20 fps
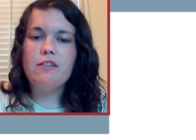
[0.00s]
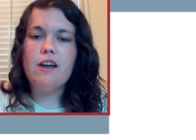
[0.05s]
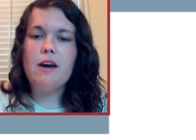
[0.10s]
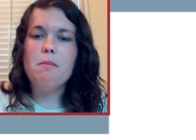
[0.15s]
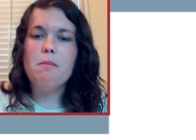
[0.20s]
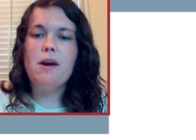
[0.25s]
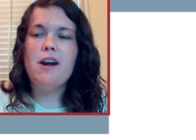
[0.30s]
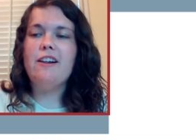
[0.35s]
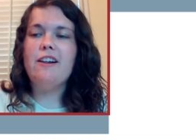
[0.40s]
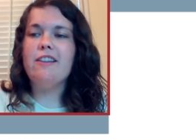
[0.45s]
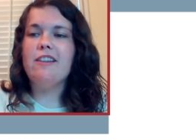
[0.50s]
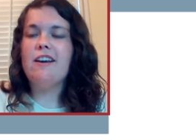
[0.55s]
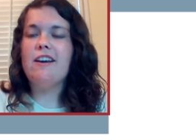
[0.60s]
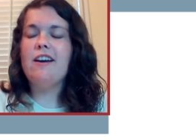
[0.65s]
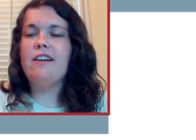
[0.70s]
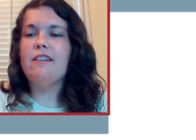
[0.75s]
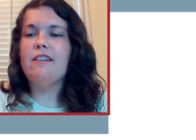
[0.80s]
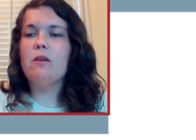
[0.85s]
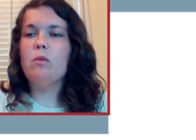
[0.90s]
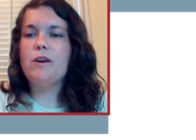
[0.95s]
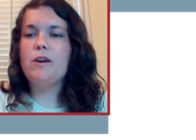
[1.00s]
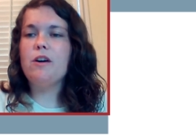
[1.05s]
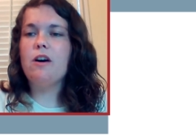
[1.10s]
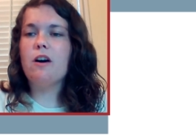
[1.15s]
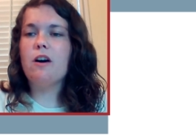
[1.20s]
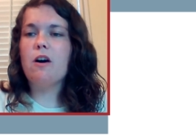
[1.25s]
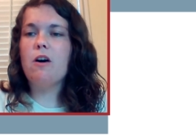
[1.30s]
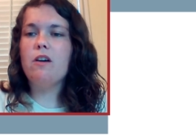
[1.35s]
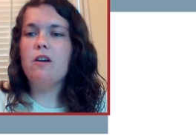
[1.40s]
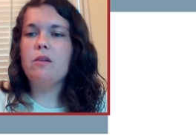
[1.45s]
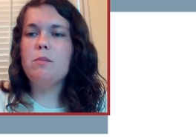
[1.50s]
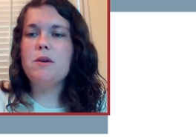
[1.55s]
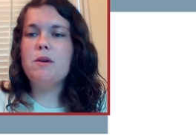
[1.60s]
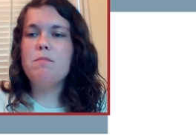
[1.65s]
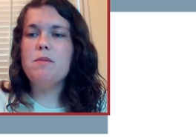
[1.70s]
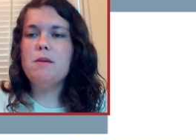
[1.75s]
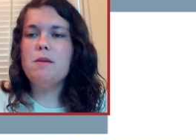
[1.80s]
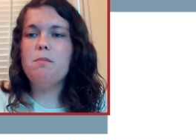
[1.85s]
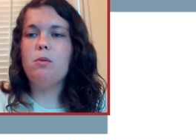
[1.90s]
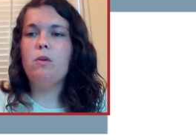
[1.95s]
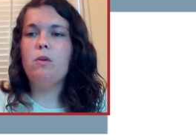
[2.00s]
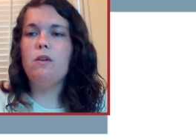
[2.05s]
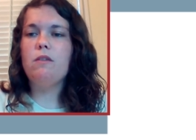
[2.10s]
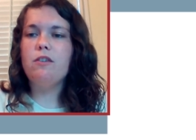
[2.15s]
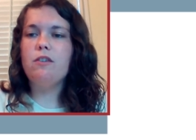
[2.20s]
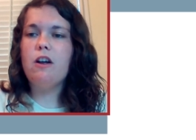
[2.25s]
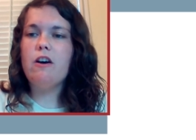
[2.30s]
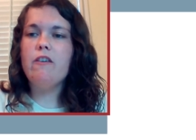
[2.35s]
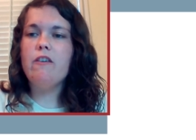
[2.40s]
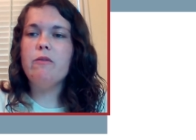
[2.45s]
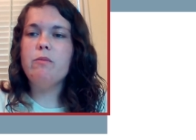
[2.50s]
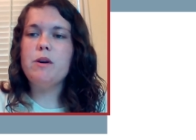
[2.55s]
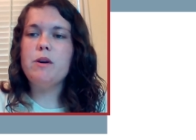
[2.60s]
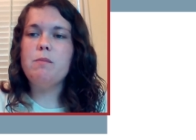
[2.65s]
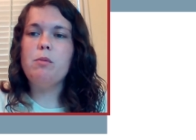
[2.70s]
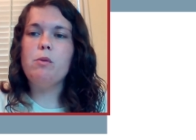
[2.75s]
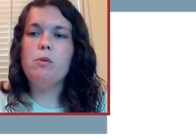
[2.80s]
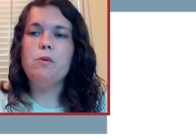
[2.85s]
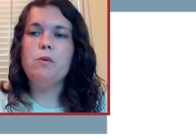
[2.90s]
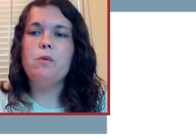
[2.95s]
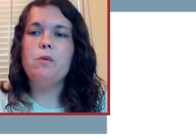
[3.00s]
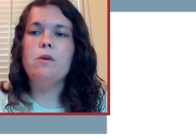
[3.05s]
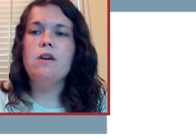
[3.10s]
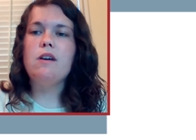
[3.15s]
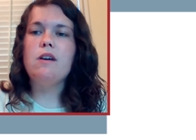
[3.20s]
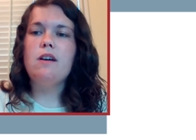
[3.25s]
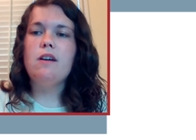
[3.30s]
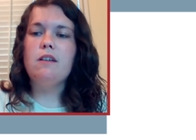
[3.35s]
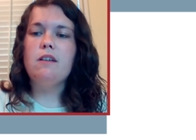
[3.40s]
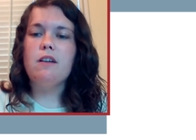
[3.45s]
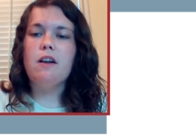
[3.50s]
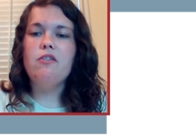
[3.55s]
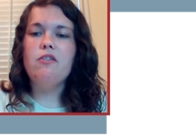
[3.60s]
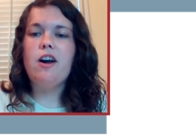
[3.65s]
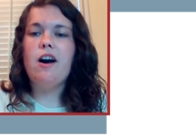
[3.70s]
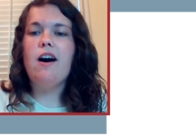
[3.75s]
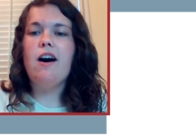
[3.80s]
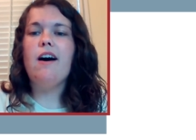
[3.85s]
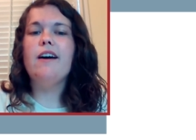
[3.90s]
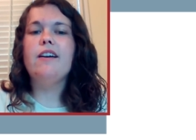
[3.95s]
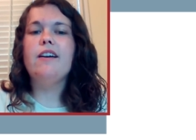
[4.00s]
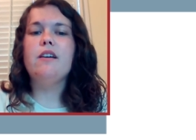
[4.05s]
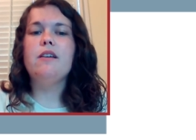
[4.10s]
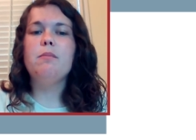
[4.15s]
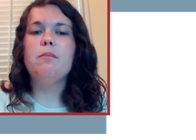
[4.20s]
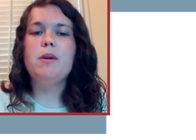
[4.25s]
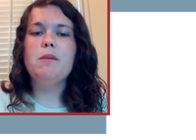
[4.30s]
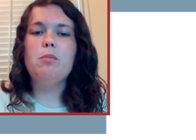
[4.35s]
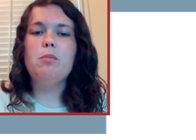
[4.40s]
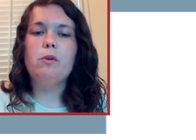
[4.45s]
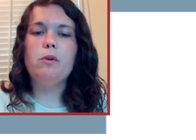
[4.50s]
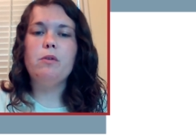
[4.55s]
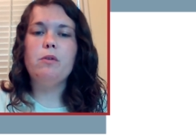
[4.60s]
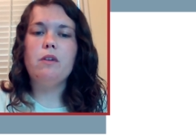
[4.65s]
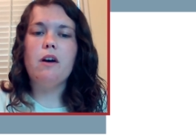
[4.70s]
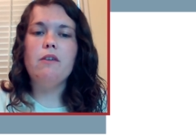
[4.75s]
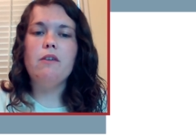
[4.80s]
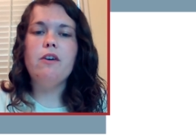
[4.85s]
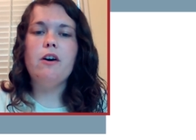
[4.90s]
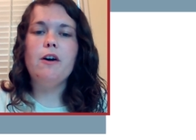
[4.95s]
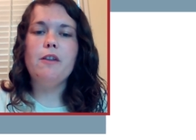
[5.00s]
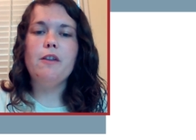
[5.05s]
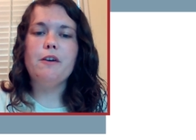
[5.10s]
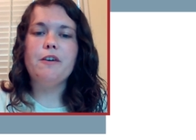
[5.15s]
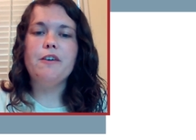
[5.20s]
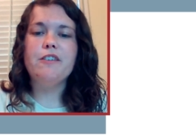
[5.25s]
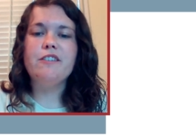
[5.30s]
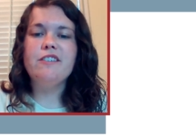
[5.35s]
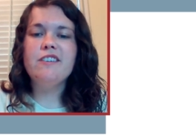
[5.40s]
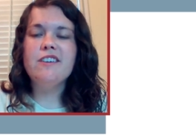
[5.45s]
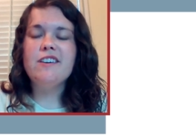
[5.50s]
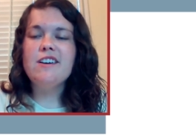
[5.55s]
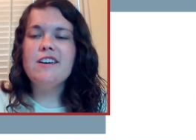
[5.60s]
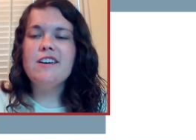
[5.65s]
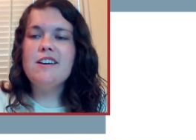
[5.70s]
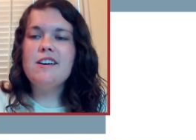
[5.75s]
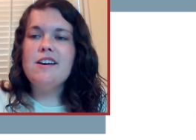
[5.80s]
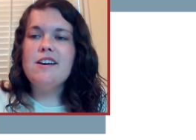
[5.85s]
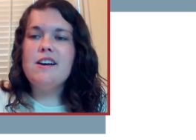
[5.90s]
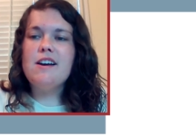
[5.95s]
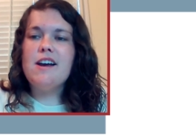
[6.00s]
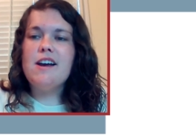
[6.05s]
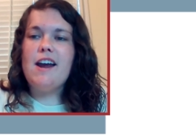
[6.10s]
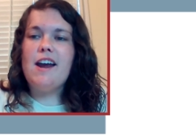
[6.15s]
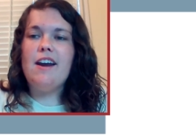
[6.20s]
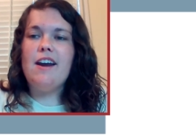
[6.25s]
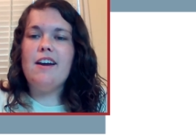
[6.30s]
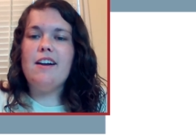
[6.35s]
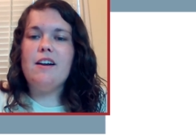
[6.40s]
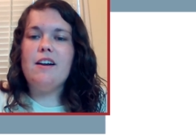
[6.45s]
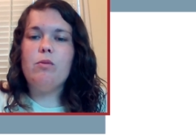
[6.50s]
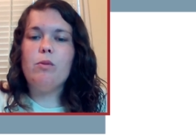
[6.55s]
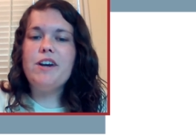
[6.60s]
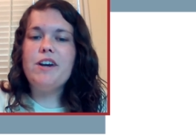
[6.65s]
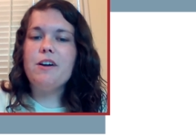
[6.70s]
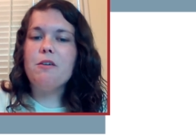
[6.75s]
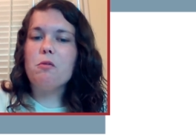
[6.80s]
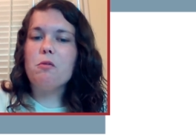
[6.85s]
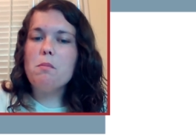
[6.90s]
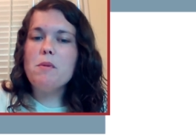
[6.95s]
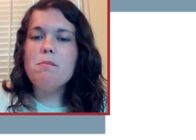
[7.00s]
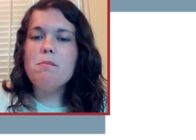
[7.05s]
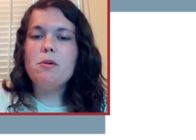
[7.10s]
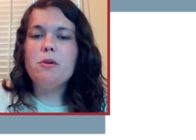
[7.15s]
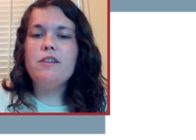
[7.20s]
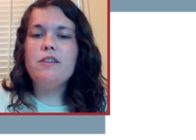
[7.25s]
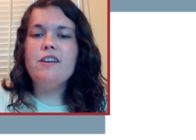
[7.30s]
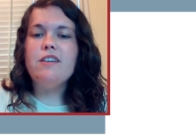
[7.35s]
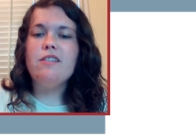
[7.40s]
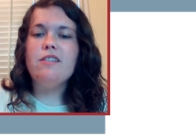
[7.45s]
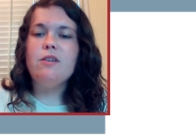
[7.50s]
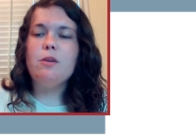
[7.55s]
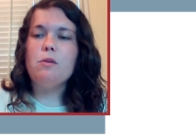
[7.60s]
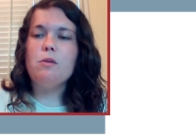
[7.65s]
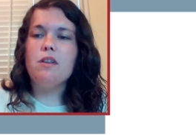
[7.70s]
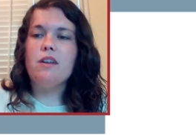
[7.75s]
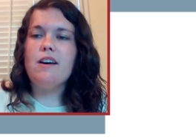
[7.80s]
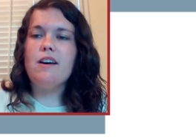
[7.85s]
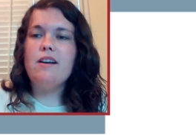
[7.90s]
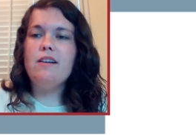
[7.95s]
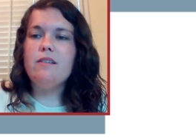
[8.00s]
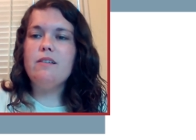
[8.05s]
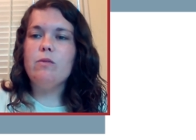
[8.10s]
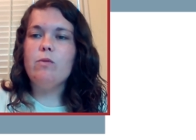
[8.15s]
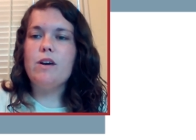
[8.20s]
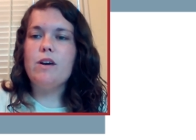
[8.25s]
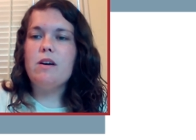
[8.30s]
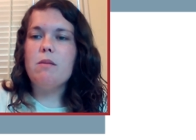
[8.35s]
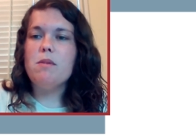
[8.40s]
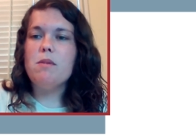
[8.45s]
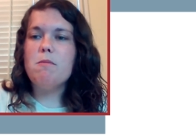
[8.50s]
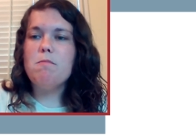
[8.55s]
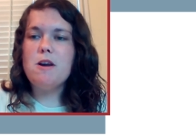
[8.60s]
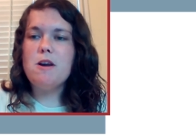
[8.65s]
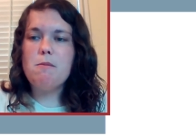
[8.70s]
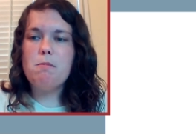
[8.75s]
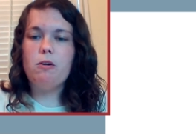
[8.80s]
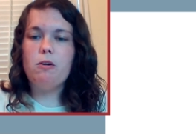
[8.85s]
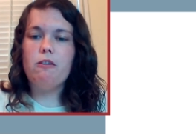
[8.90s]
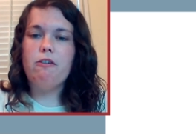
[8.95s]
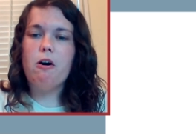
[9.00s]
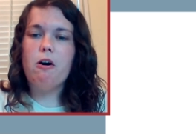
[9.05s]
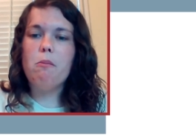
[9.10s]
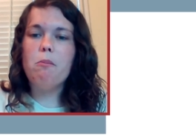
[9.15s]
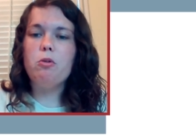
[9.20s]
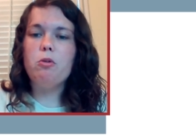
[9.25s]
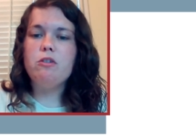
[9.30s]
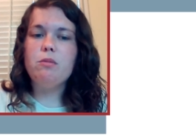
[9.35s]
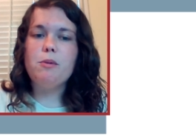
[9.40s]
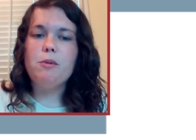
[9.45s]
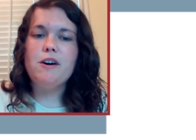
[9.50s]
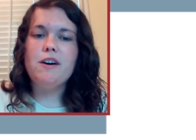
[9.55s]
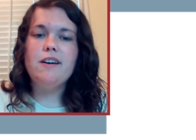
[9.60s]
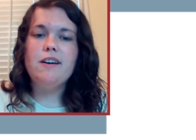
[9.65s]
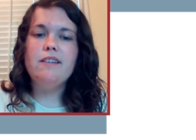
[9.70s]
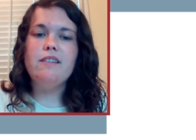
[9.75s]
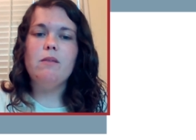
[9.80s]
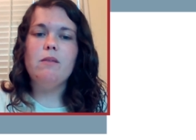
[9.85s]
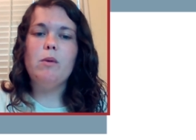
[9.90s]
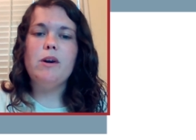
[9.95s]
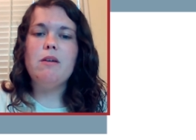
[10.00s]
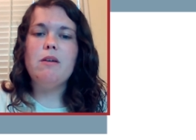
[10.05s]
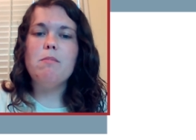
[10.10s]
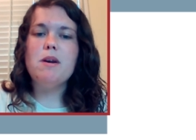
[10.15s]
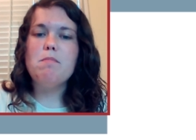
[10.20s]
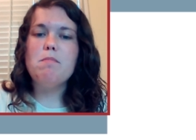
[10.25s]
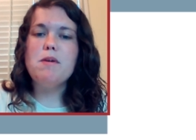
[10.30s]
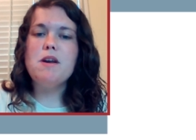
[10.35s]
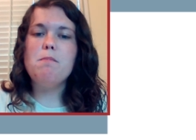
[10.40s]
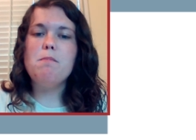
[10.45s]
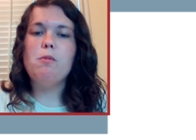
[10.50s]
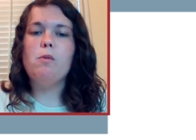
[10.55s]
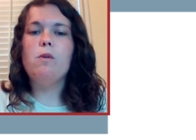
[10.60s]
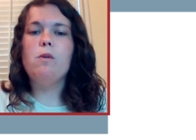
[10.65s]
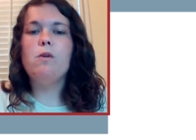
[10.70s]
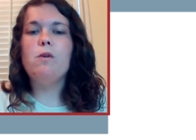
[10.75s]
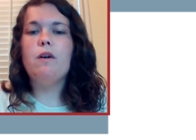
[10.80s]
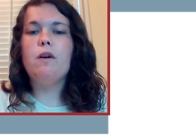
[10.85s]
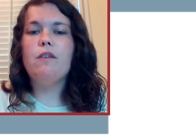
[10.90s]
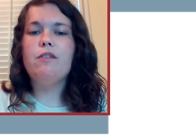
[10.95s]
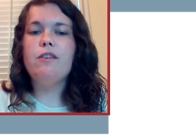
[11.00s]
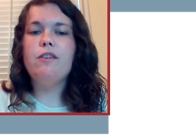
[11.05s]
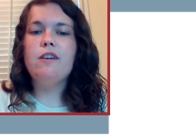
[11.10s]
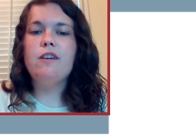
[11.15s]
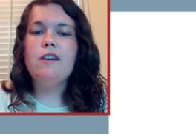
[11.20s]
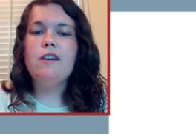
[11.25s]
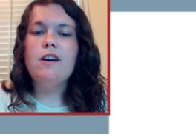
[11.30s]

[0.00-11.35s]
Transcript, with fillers: of that main thing that we are called to be people of love, people who love God and people who love others. And if we can remember these two things, we can be people of humble spirits and we can be people who have